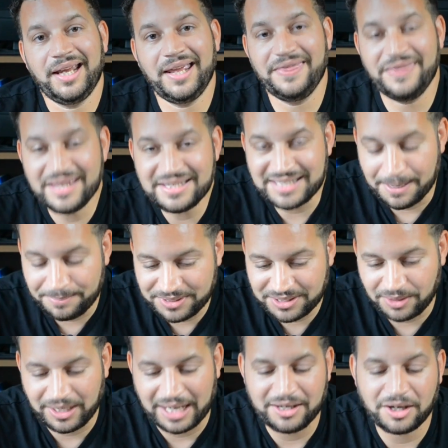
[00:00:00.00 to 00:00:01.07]
in this
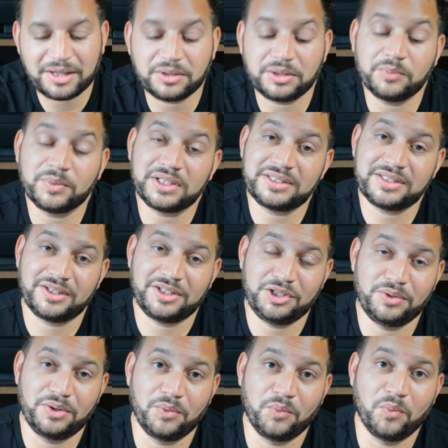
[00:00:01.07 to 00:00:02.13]
episode, I not only want to tell
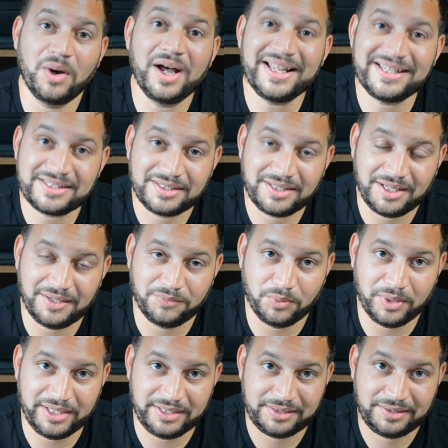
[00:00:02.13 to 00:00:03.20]
you the what of
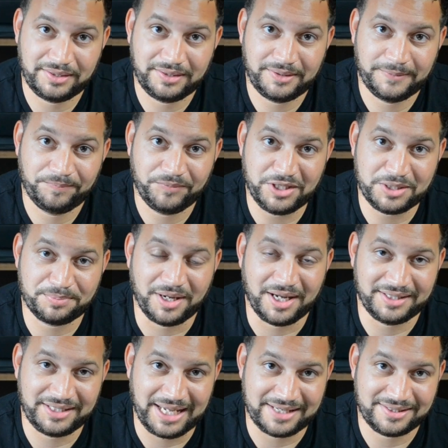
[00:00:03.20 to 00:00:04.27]
what this
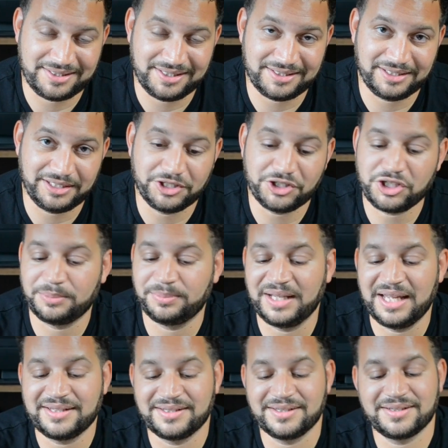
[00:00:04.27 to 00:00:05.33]
podcast is, Leadership
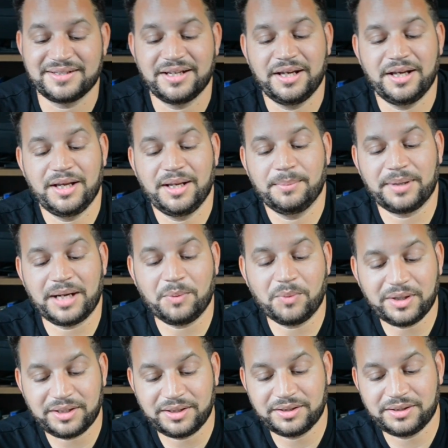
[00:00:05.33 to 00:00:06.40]
Lessons, but I
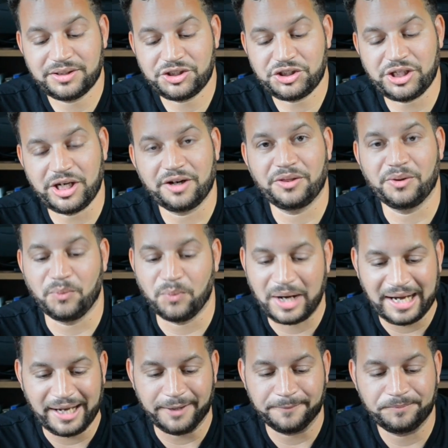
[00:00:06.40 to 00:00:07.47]
want to share the
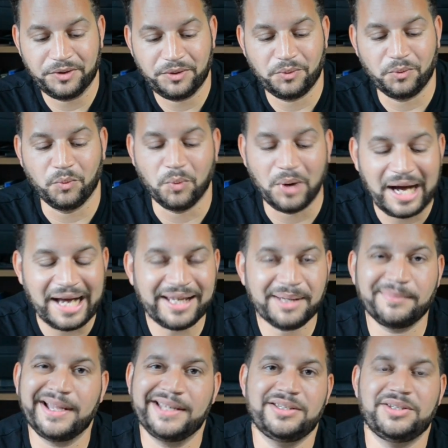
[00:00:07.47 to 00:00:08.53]
why. Why
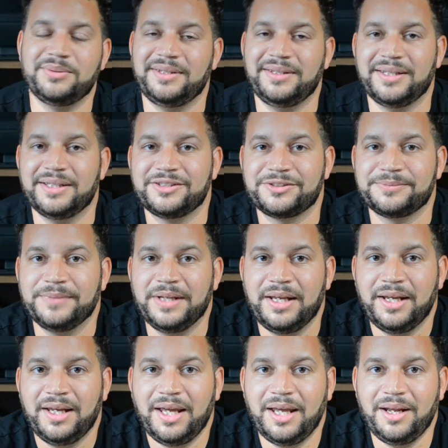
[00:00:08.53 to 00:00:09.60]
am I doing this?
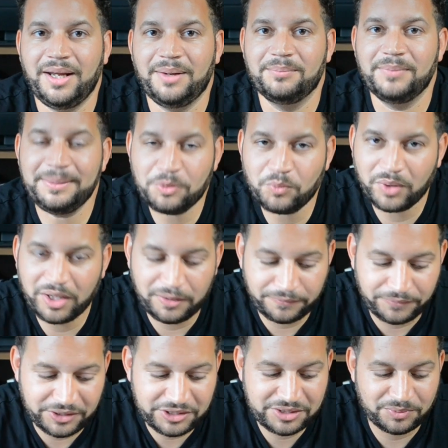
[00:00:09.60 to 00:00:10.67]
And maybe one of the
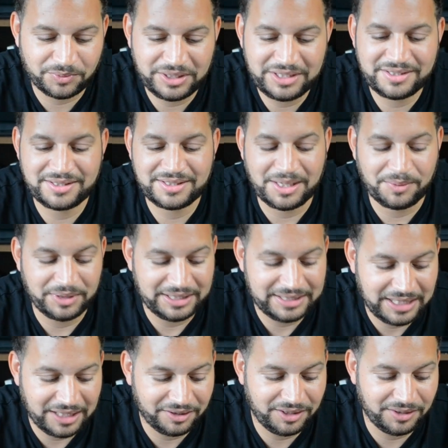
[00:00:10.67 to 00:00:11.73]
first reasons I want
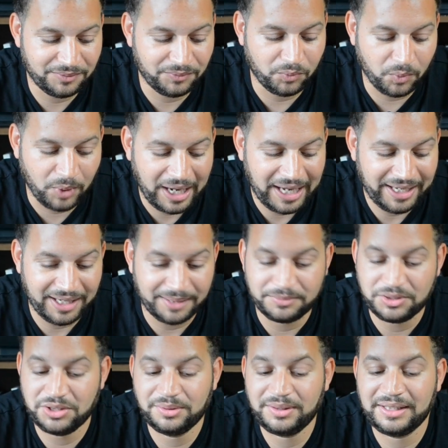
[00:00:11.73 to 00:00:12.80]
to tell you of why
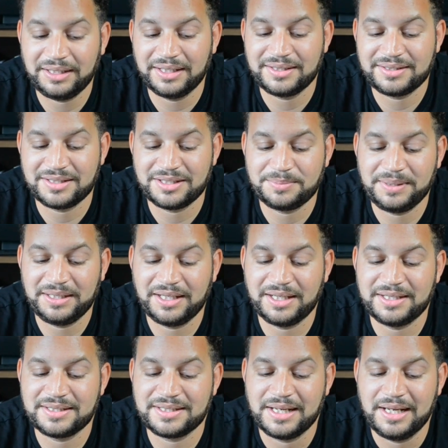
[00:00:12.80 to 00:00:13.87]
I'm doing this is
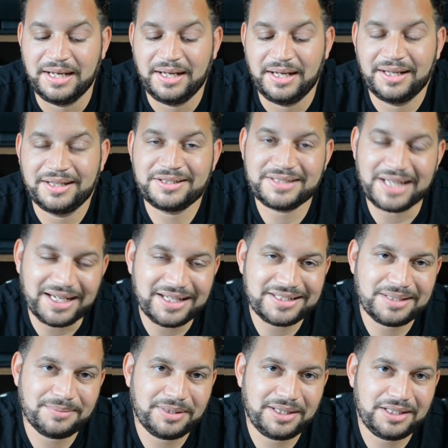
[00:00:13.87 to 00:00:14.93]
because 2
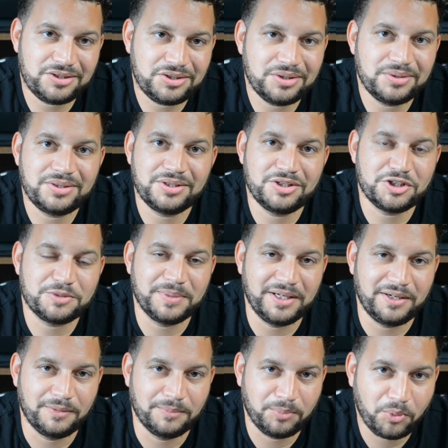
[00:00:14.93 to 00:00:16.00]
Timothy 2:2 has been
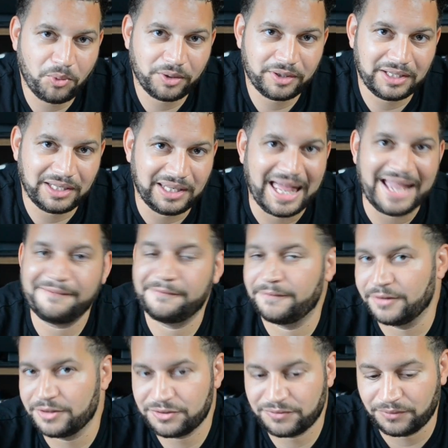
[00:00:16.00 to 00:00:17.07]
an important life
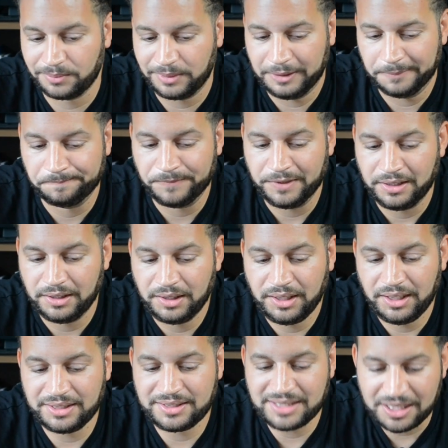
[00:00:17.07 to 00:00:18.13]
verse for me.
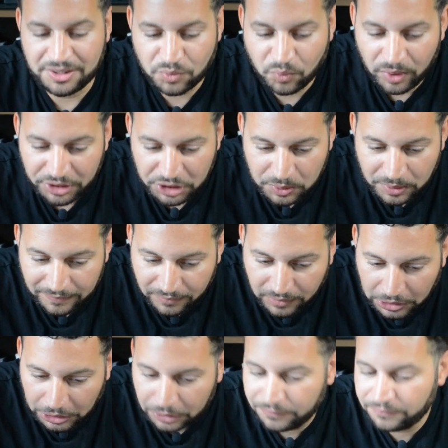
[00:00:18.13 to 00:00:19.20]
It says, "What you have
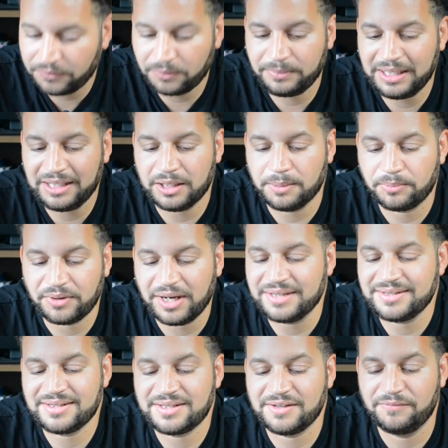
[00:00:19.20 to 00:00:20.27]
learned from me in the
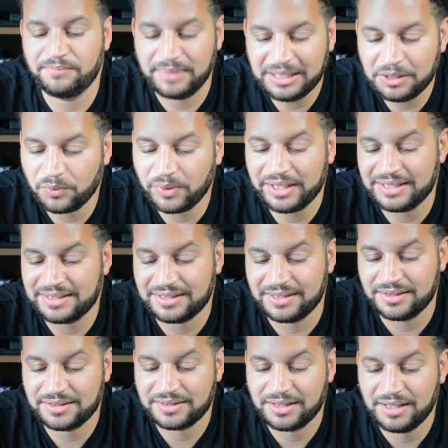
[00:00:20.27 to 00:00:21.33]
presence of many
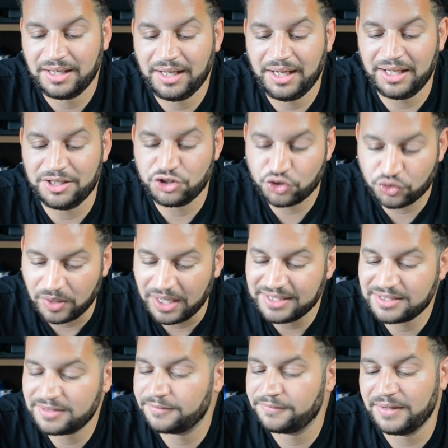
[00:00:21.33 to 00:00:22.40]
witnesses,
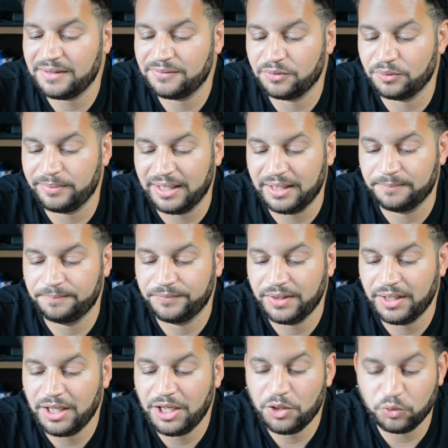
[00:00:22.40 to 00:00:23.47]
entrust to faithful men
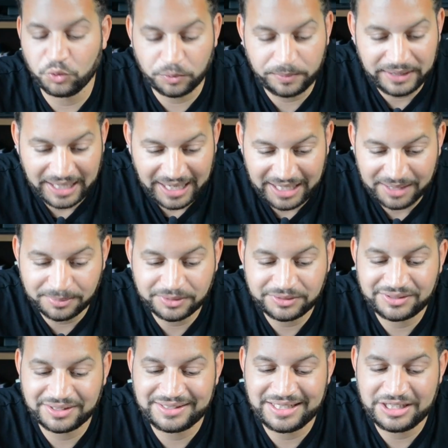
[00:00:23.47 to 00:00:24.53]
who will be able
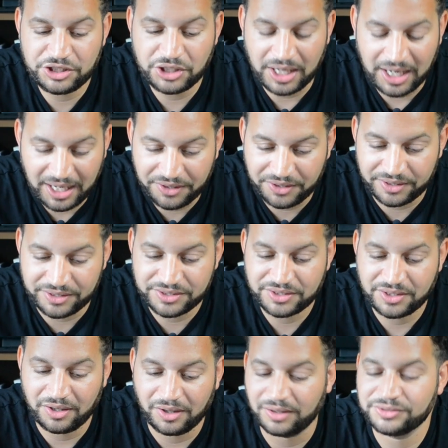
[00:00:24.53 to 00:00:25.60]
to teach
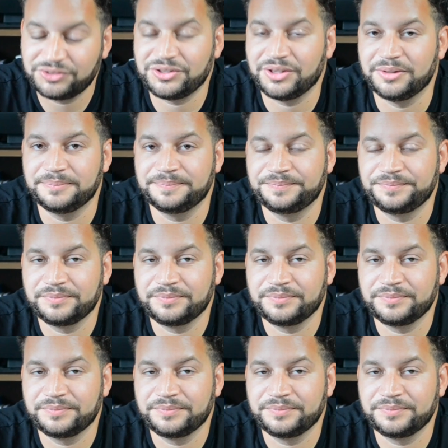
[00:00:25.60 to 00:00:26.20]
others also."